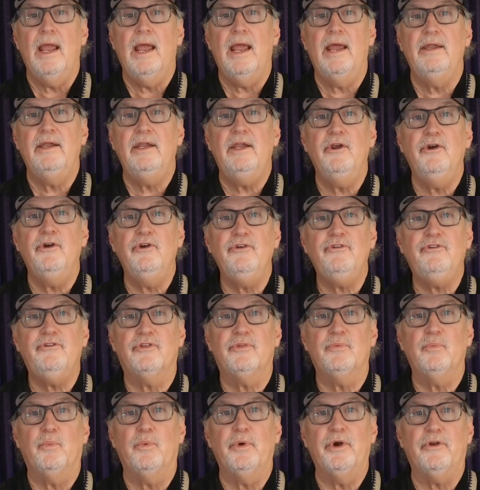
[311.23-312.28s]
And here's
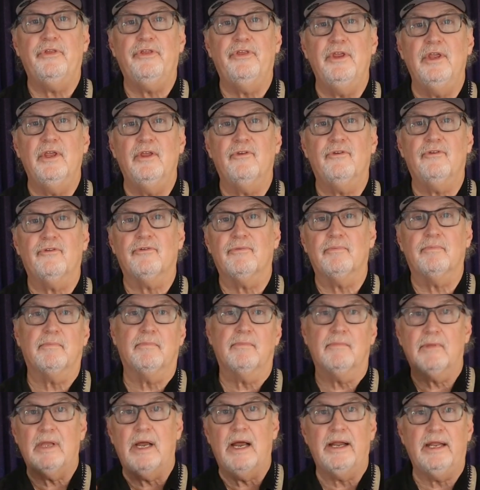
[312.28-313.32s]
where things
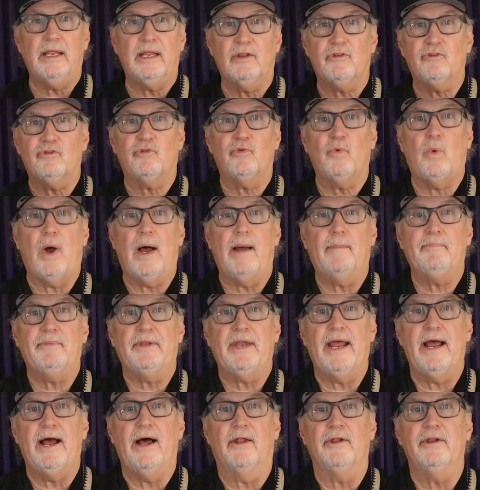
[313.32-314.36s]
kind of get swapped
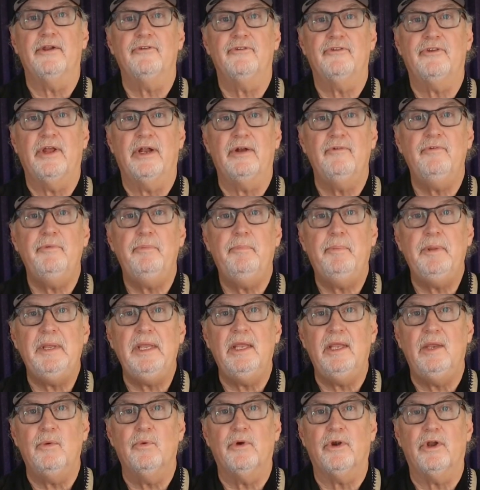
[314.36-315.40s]
out. Instead of a
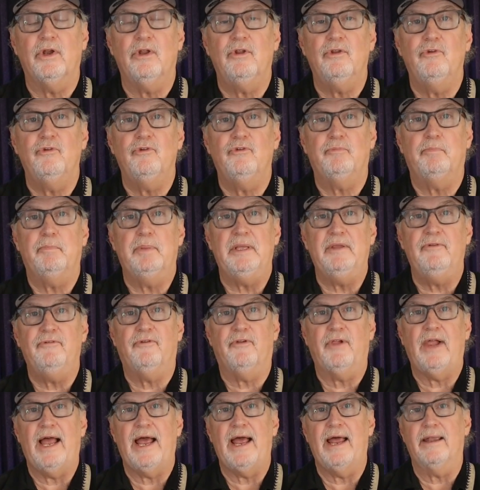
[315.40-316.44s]
B, we're going to use B
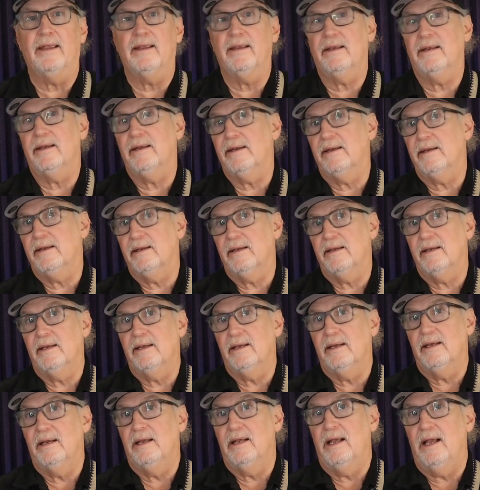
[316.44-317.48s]
flat.
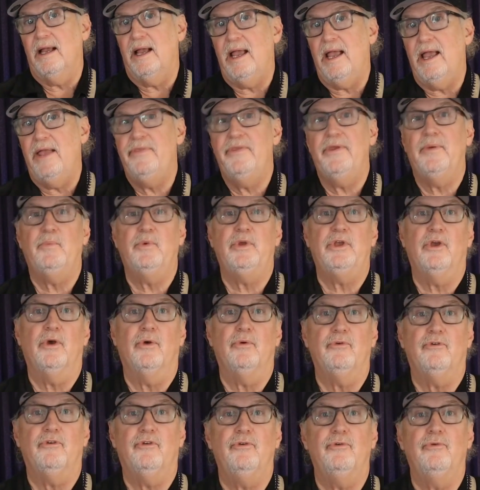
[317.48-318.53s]
And then we
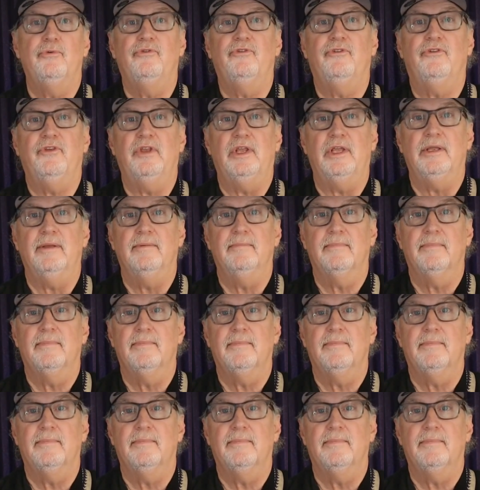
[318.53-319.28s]
go to C.